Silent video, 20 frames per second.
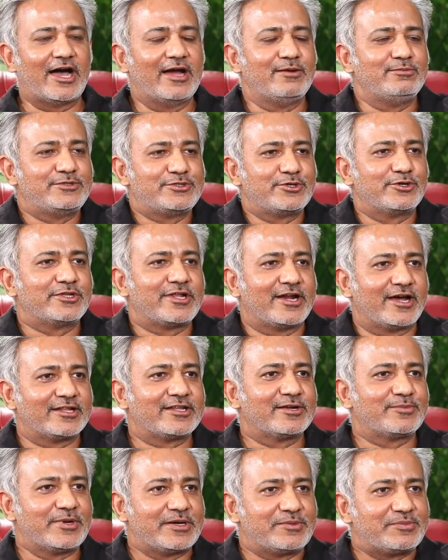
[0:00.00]
I'm sure there are
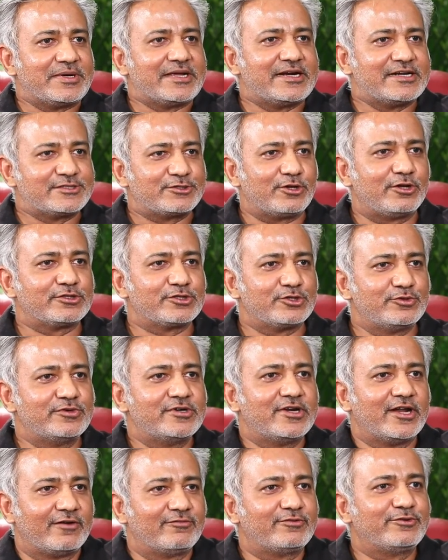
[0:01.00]
other pet parents also who
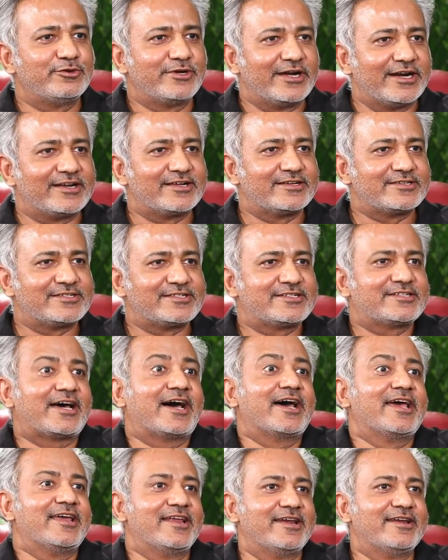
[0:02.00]
would love to get a
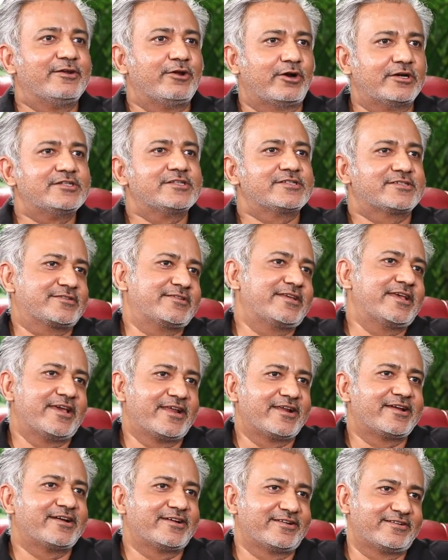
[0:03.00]
style, not just
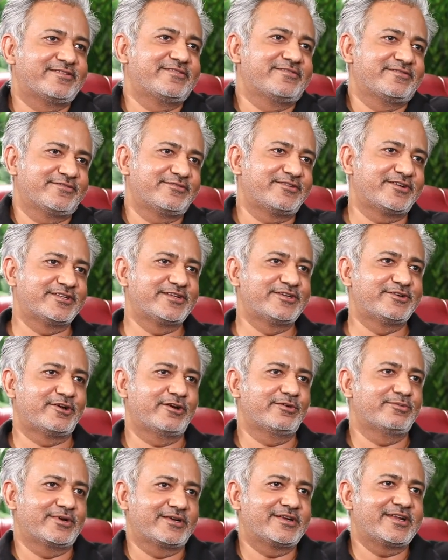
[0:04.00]
haircut for the
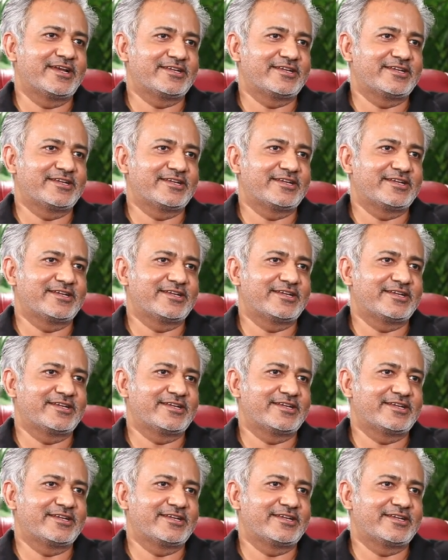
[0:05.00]
dog, but